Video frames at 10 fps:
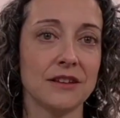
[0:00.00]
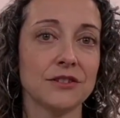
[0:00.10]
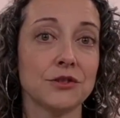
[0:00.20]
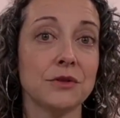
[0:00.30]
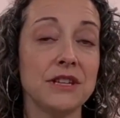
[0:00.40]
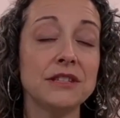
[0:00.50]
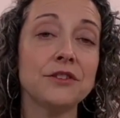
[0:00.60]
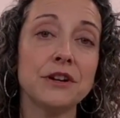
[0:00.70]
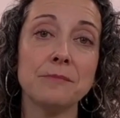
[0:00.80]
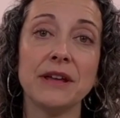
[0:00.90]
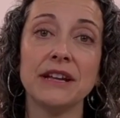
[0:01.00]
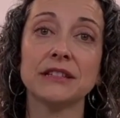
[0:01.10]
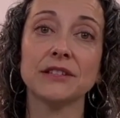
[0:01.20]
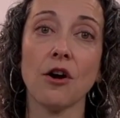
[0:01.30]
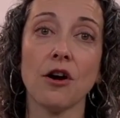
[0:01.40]
So these 30
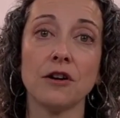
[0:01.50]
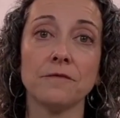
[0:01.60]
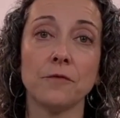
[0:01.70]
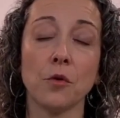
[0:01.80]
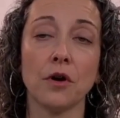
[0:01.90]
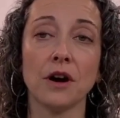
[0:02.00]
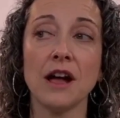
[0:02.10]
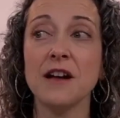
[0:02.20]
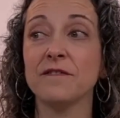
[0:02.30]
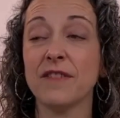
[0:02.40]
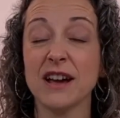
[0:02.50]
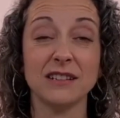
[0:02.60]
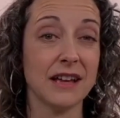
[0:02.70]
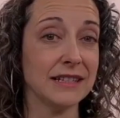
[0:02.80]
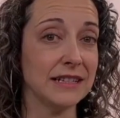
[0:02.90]
minutes are for
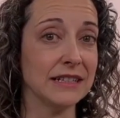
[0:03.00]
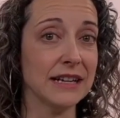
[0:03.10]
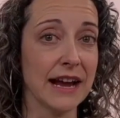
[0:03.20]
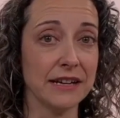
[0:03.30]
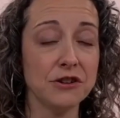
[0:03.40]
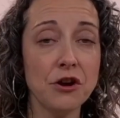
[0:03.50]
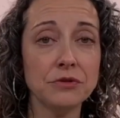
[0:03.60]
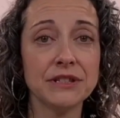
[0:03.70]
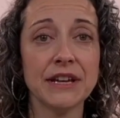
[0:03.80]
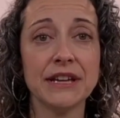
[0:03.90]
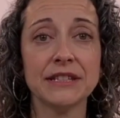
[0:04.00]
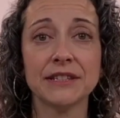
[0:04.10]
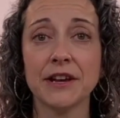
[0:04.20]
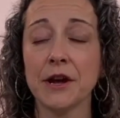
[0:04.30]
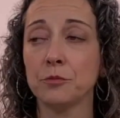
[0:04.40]
finalizing a
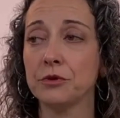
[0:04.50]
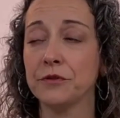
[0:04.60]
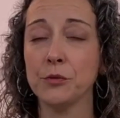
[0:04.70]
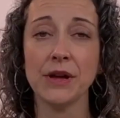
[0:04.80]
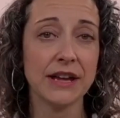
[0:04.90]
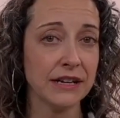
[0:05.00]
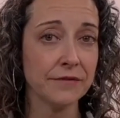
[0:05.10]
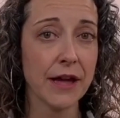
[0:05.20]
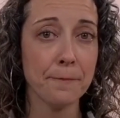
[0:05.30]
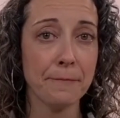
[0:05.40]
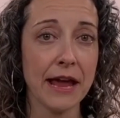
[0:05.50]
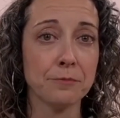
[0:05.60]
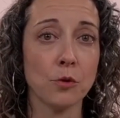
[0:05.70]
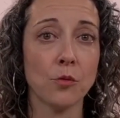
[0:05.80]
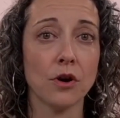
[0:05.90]
diagnosis, reviewing any of that
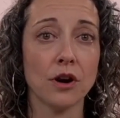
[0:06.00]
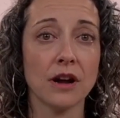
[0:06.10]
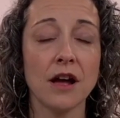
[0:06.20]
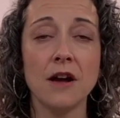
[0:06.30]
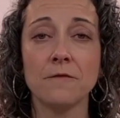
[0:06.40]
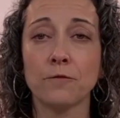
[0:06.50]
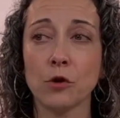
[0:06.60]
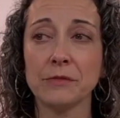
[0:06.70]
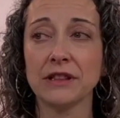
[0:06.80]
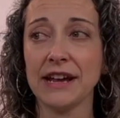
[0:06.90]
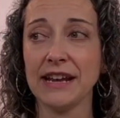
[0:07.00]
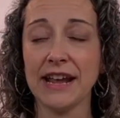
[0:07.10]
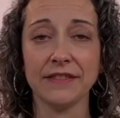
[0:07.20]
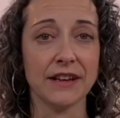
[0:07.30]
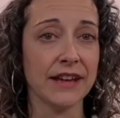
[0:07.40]
paperwork,
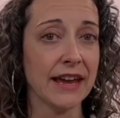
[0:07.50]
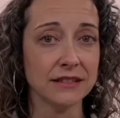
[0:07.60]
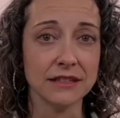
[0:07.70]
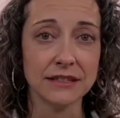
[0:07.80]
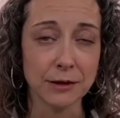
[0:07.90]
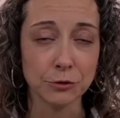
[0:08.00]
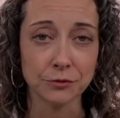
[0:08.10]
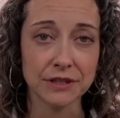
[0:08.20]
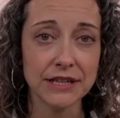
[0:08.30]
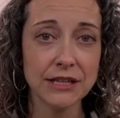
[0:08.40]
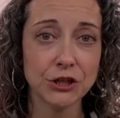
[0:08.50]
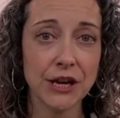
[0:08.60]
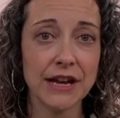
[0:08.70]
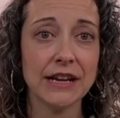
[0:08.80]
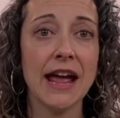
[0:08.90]
formulating the case
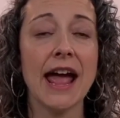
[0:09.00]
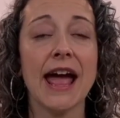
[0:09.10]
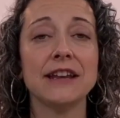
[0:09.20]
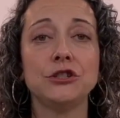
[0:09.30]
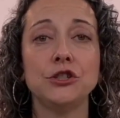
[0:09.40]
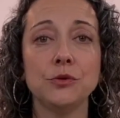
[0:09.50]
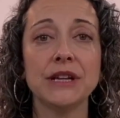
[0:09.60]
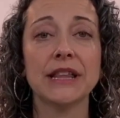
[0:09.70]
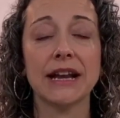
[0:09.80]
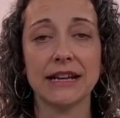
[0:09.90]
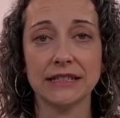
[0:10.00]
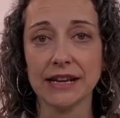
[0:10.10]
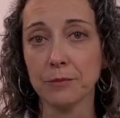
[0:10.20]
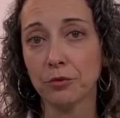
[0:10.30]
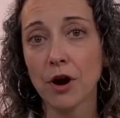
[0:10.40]
conceptualization, and doing that
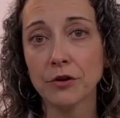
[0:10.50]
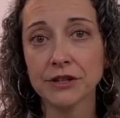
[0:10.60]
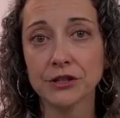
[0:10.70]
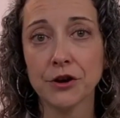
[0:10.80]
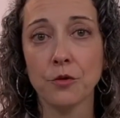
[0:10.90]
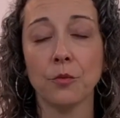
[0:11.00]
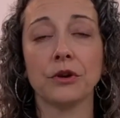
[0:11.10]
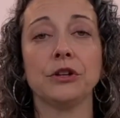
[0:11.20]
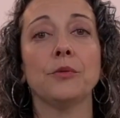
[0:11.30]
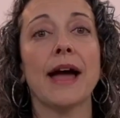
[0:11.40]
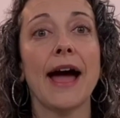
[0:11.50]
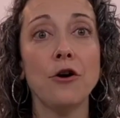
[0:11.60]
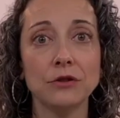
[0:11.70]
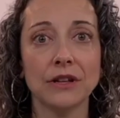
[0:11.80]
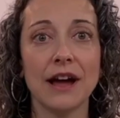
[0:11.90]
intake progress note where you
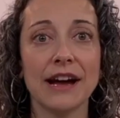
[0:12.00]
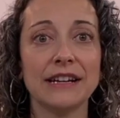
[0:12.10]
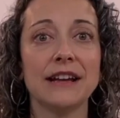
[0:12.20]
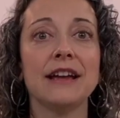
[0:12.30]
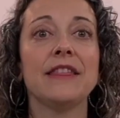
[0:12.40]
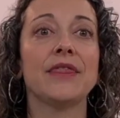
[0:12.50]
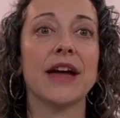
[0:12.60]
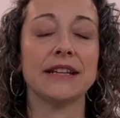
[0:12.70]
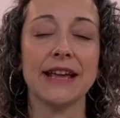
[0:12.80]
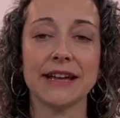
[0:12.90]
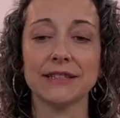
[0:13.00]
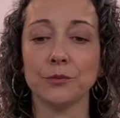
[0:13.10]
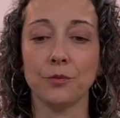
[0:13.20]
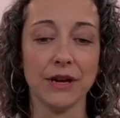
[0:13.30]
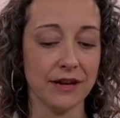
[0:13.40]
outline that, yes,
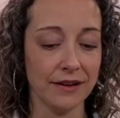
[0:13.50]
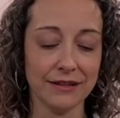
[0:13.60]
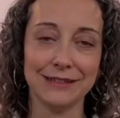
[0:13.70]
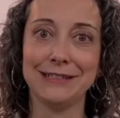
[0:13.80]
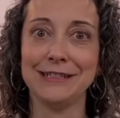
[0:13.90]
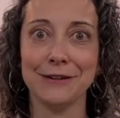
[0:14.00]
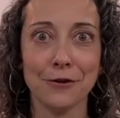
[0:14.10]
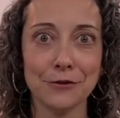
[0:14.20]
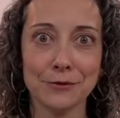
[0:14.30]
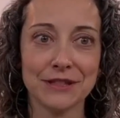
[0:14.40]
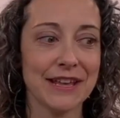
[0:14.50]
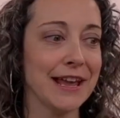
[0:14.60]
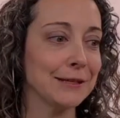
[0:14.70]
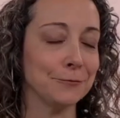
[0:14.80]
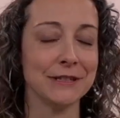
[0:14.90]
we did all those
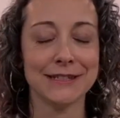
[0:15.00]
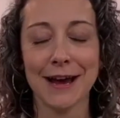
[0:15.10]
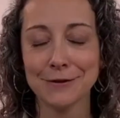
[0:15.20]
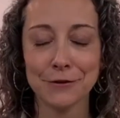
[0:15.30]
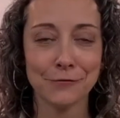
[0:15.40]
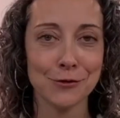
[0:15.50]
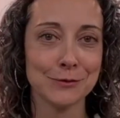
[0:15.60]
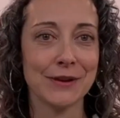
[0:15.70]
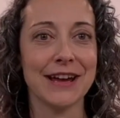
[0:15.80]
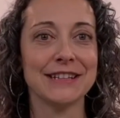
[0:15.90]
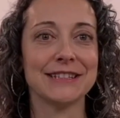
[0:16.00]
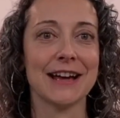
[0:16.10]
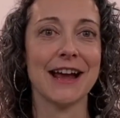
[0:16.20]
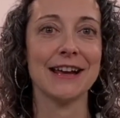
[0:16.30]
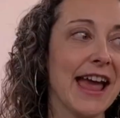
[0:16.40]
things, we signed all the forms we had to
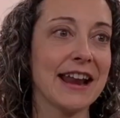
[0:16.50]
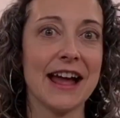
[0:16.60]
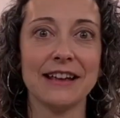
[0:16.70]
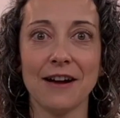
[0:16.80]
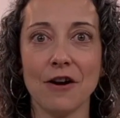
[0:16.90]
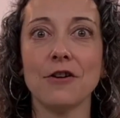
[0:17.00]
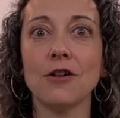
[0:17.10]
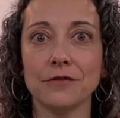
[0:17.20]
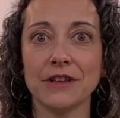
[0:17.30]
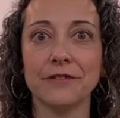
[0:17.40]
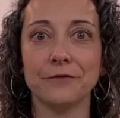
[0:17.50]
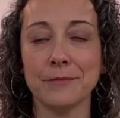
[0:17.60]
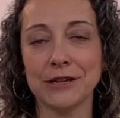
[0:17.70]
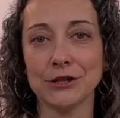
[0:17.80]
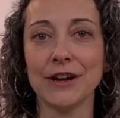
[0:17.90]
sign, and I got all of the
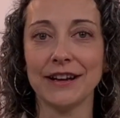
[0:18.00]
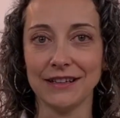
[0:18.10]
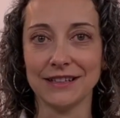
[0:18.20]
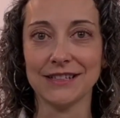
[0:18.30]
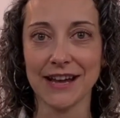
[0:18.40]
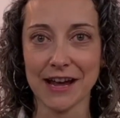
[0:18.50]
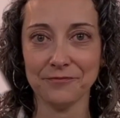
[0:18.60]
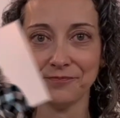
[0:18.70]
information I needed to get.